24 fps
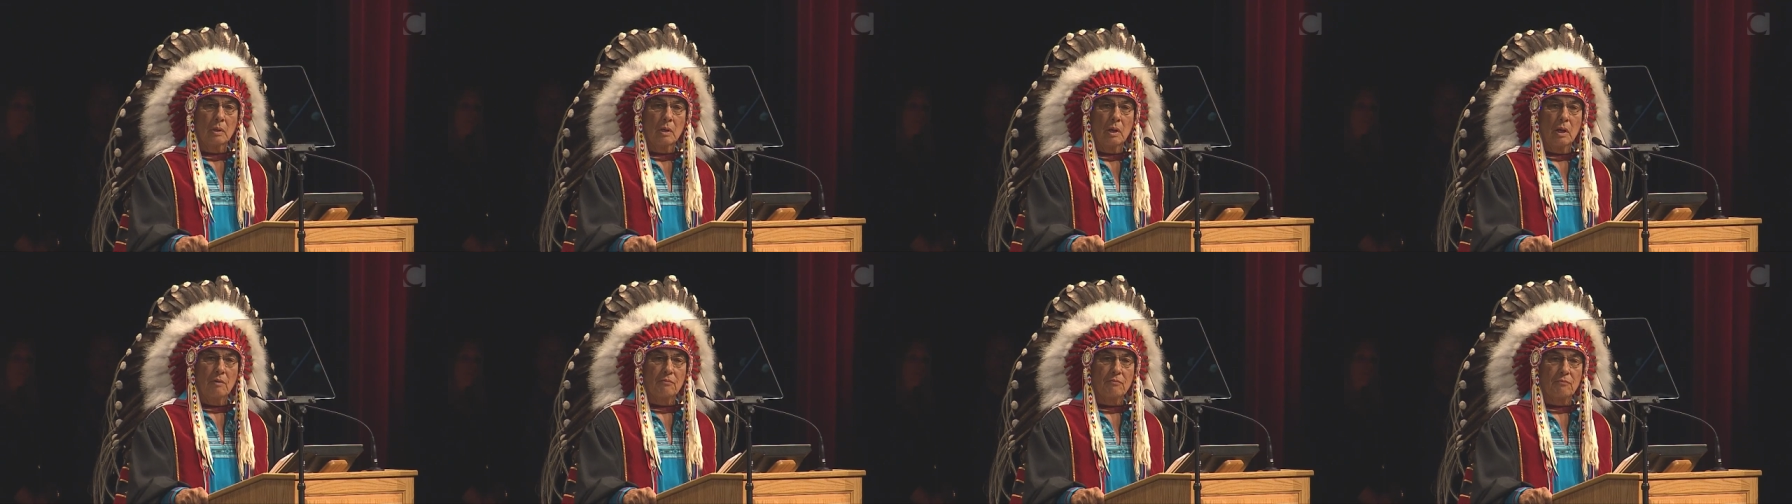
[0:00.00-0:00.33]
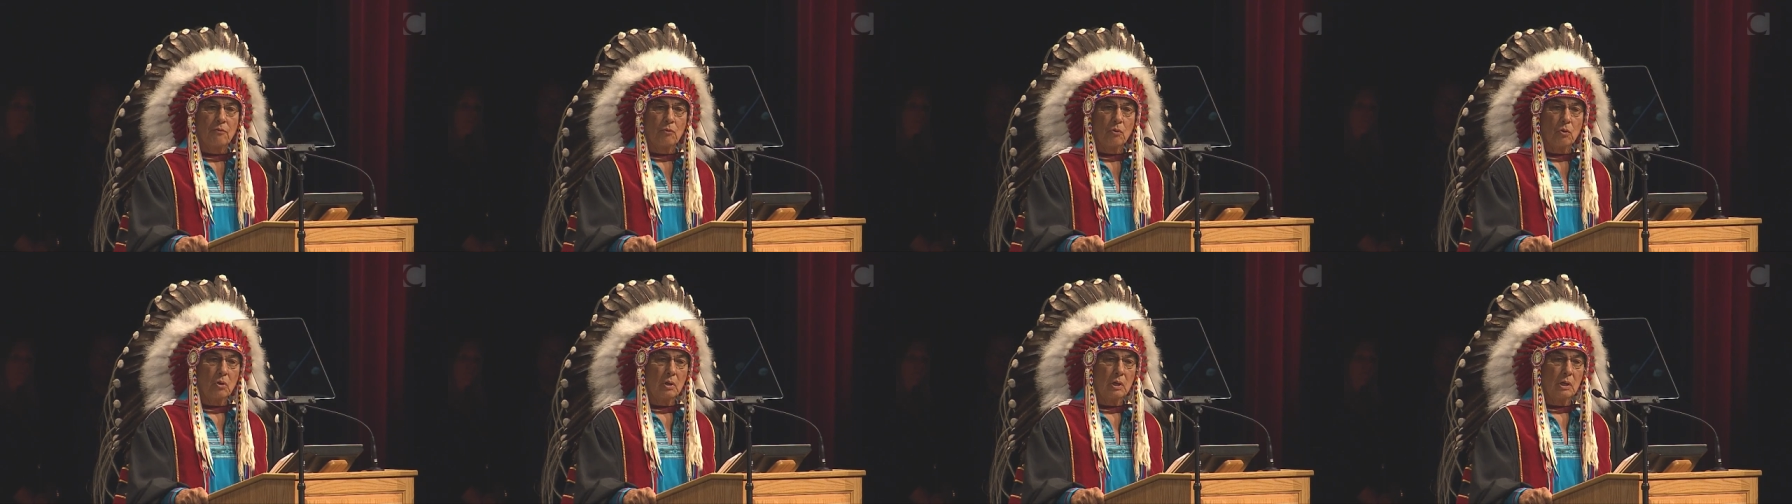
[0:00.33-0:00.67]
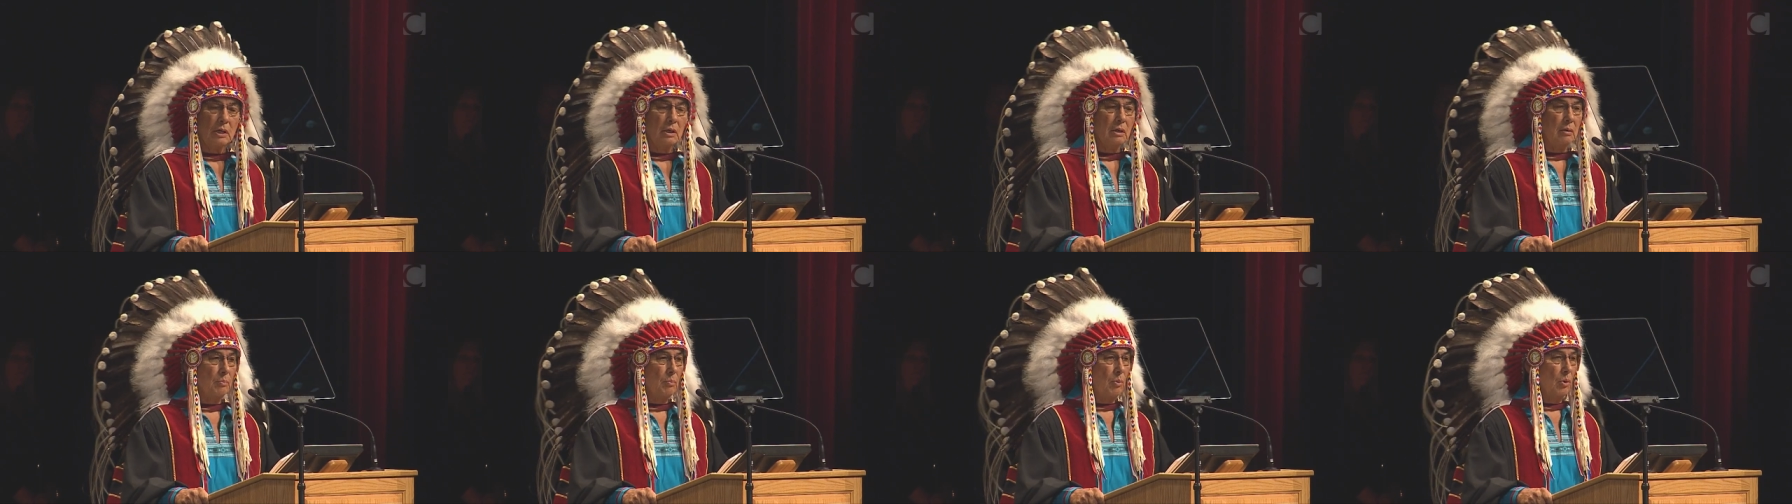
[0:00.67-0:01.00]
of four
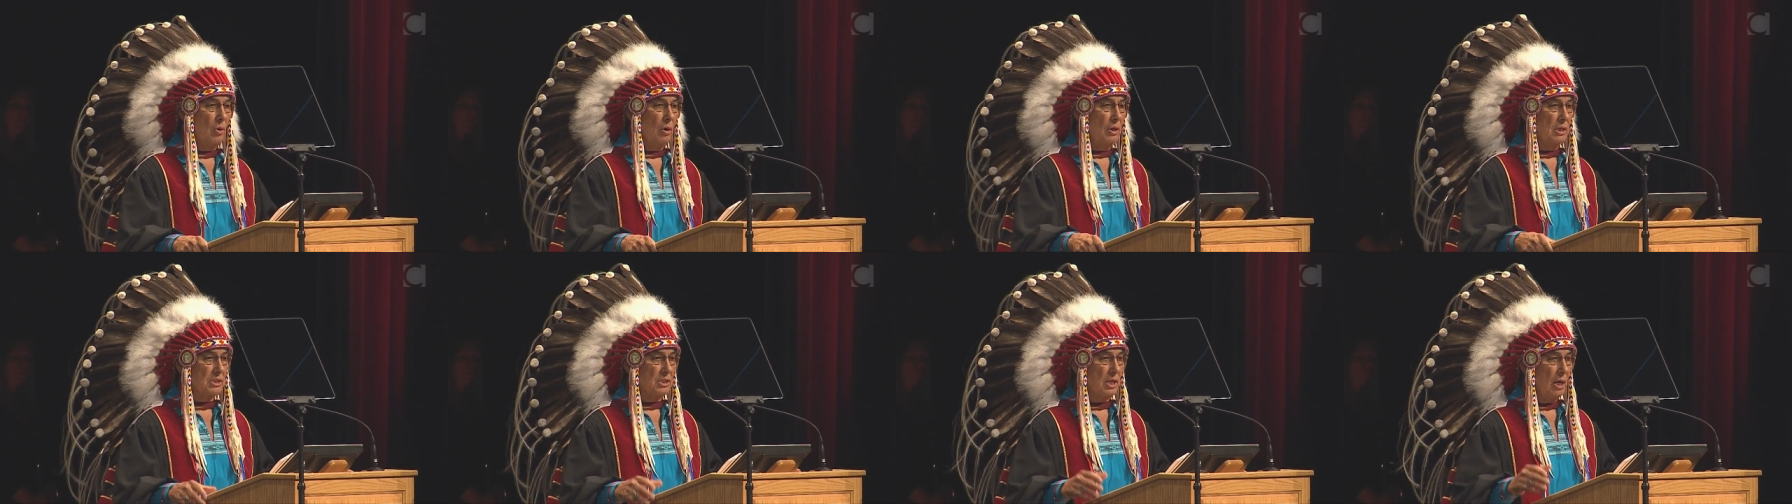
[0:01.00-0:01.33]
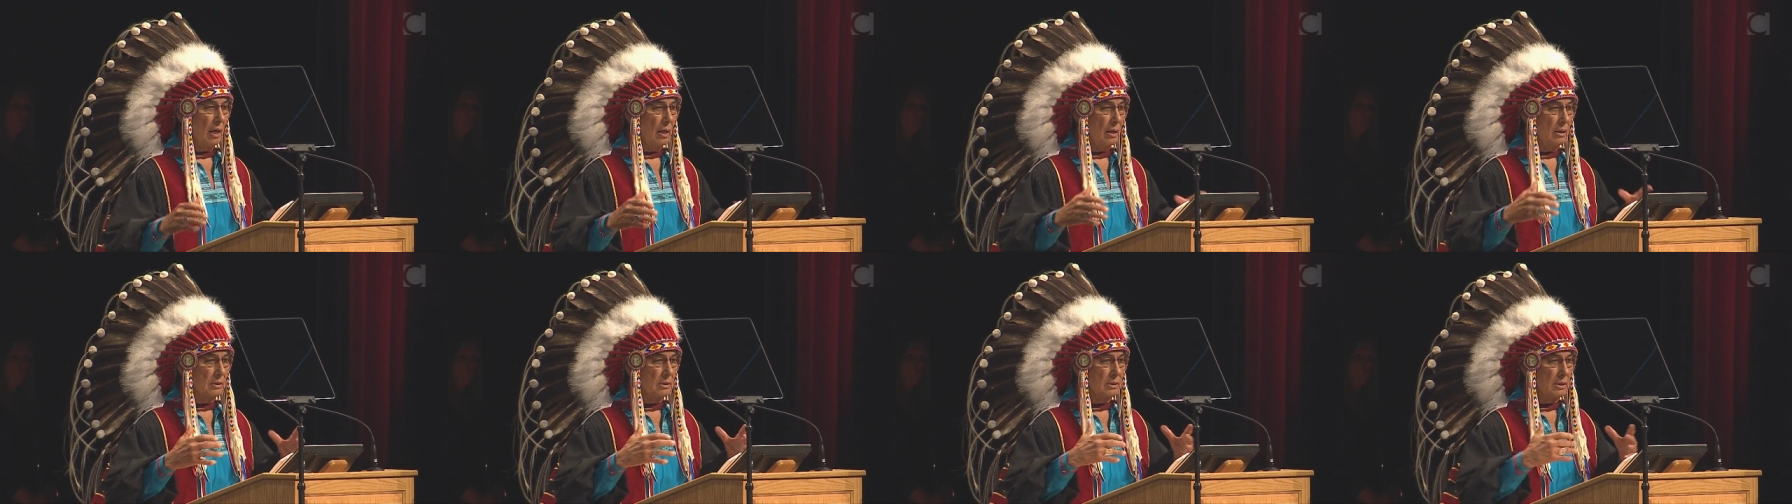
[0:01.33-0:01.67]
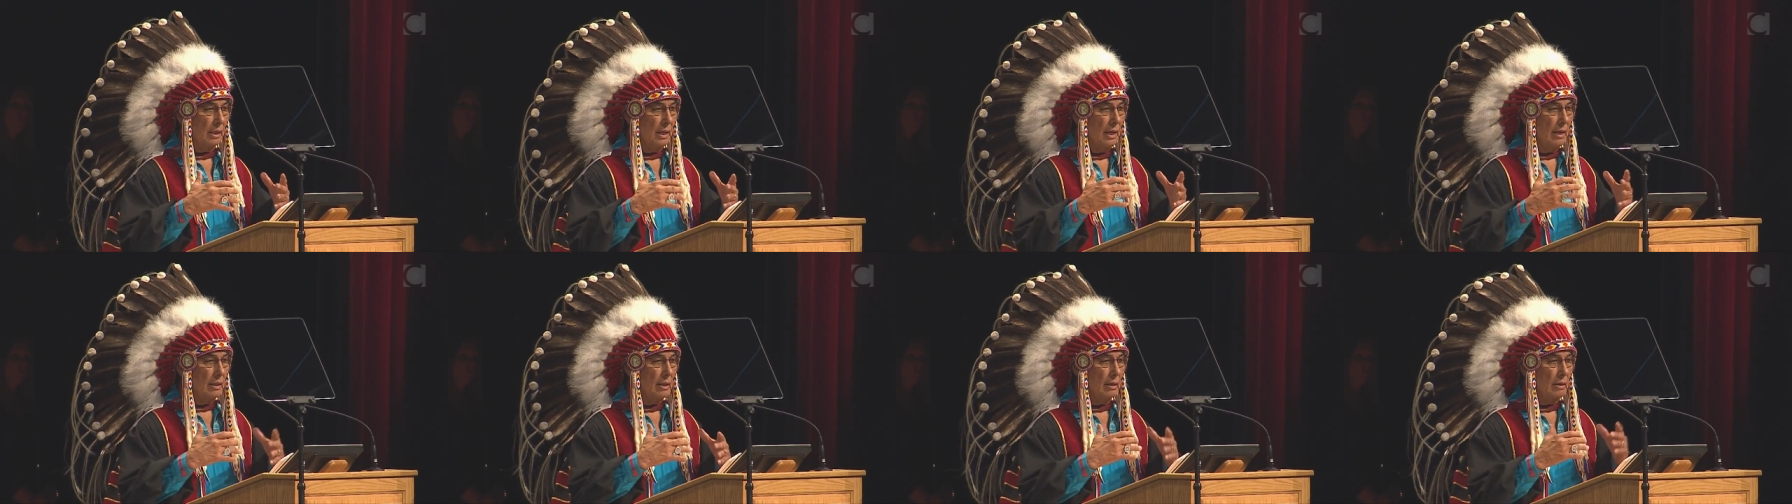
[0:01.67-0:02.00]
little boys huddled
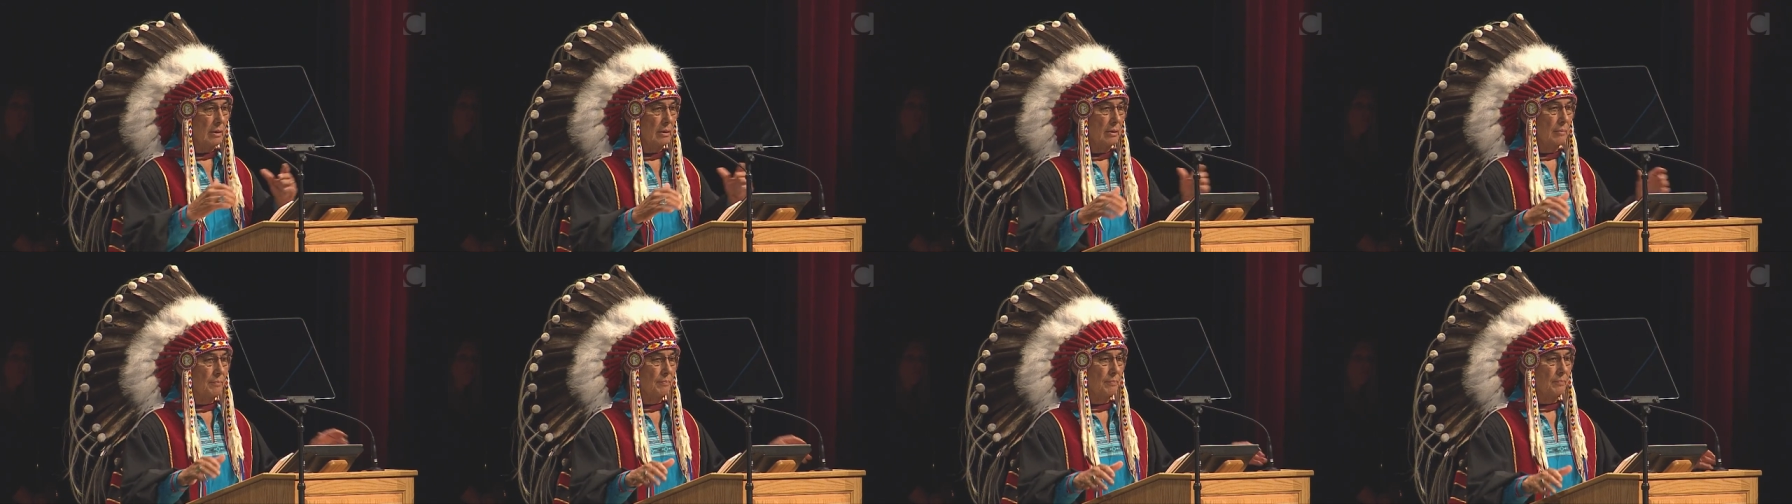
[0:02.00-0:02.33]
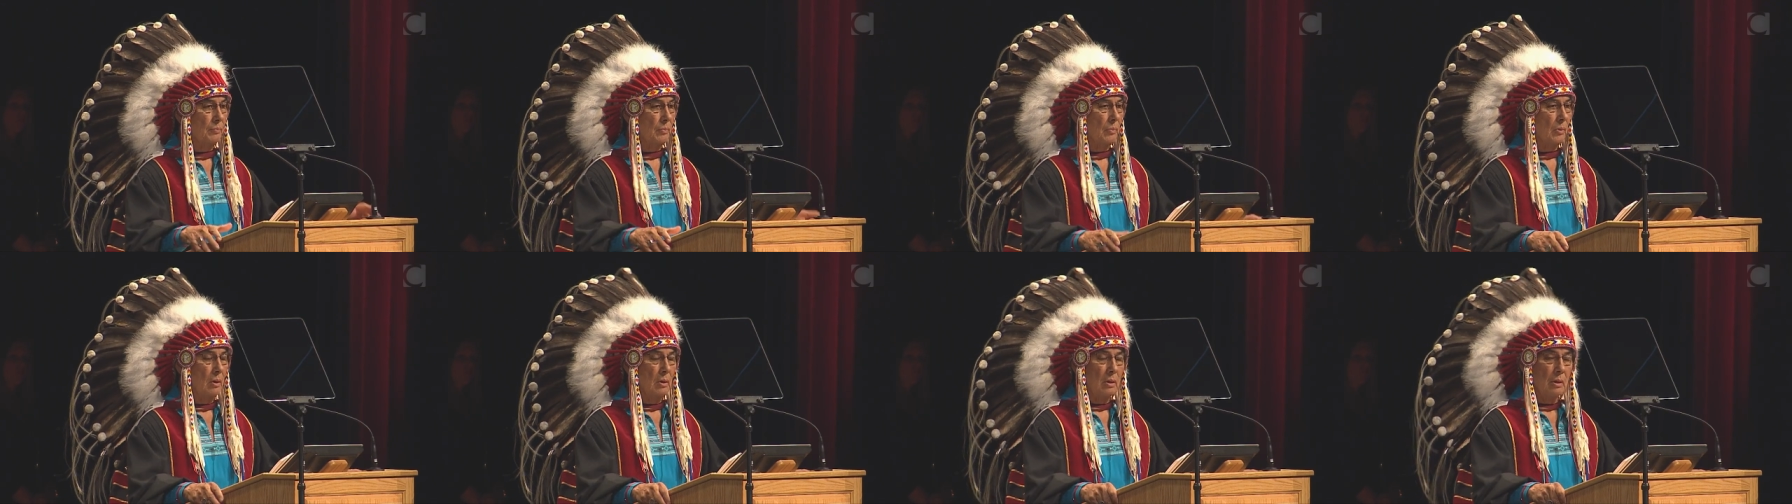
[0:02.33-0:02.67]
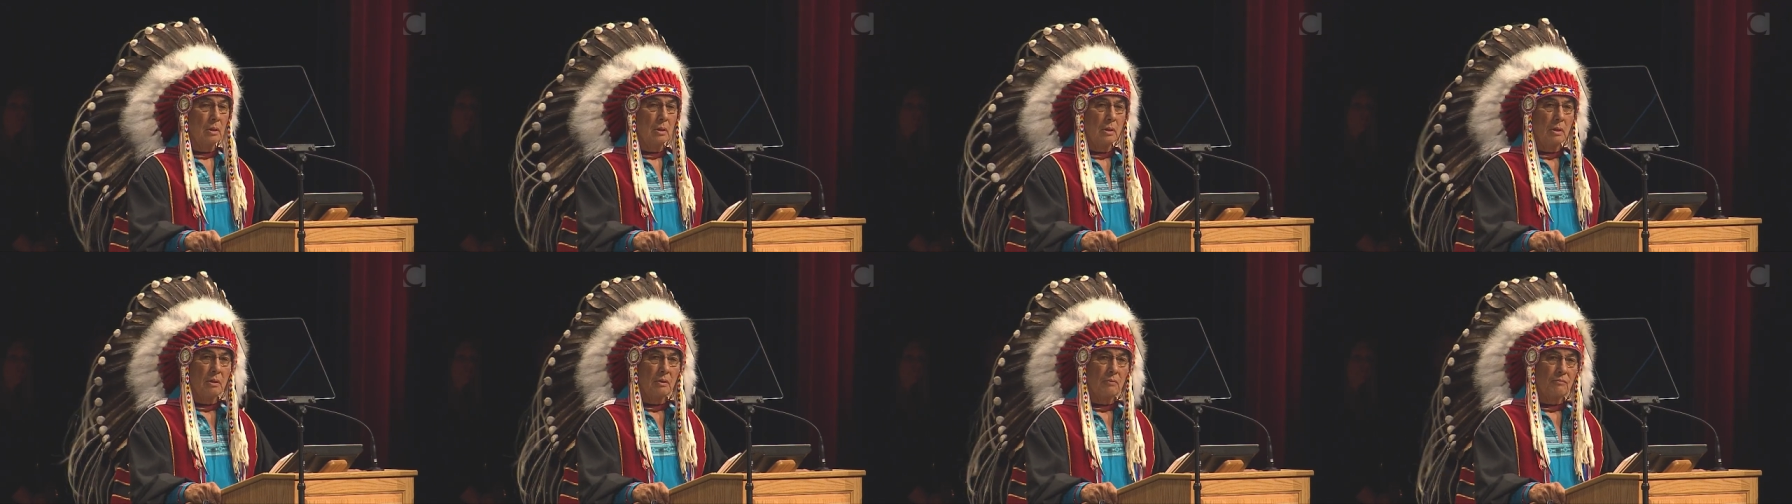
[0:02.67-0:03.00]
together,
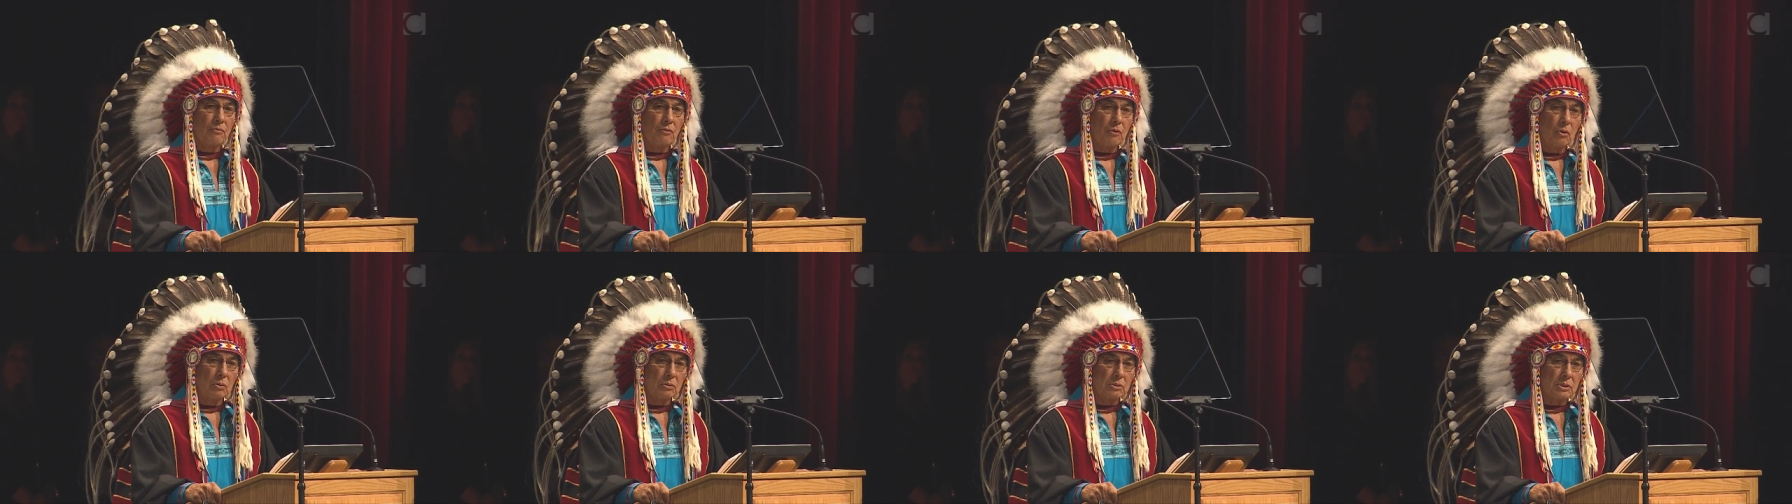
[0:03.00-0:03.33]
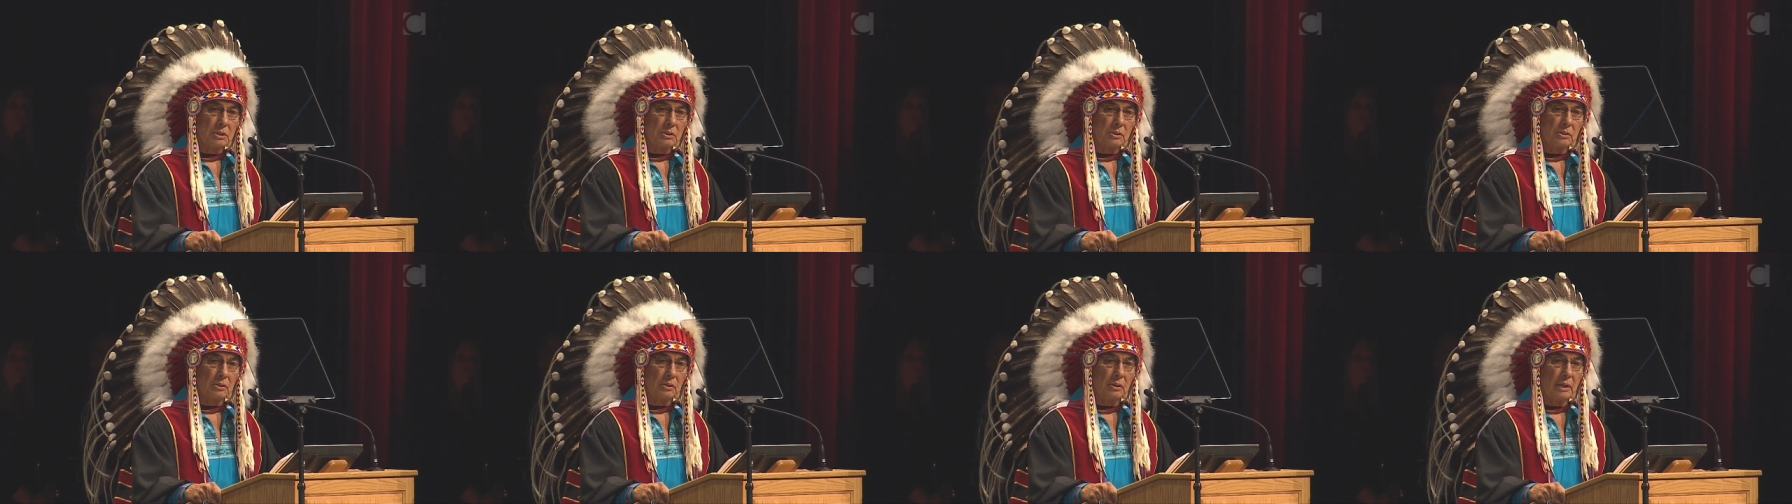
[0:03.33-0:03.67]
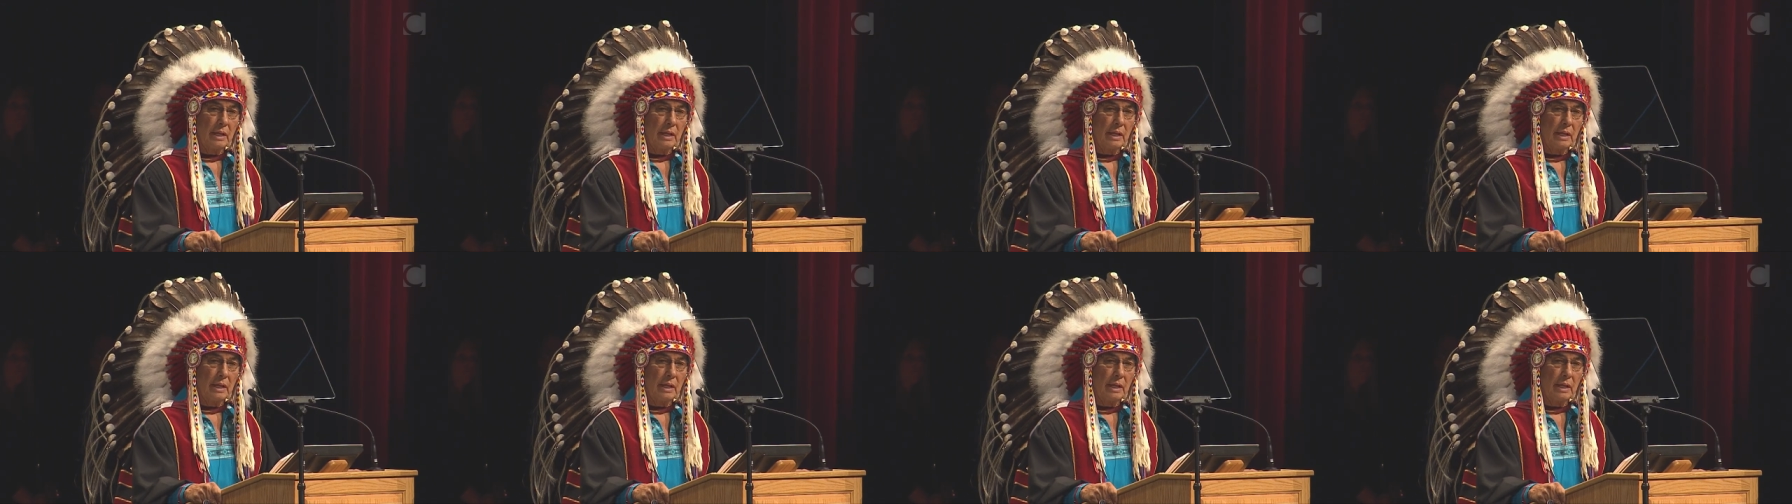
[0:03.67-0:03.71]
frozen to